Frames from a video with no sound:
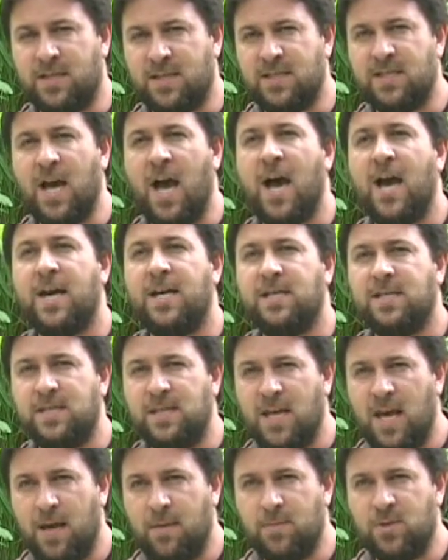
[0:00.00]

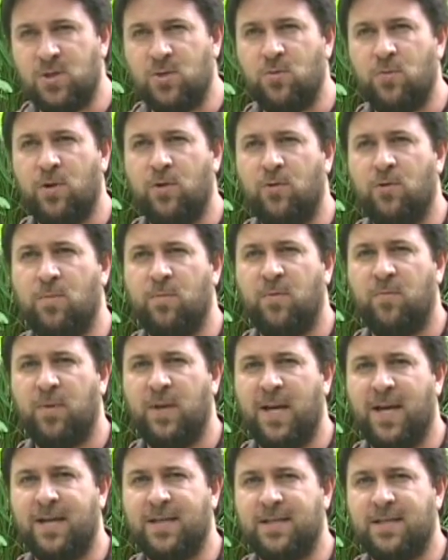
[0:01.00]
size names to a group of
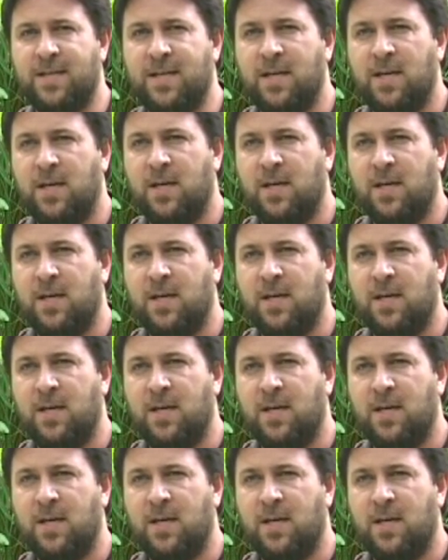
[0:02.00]
plants.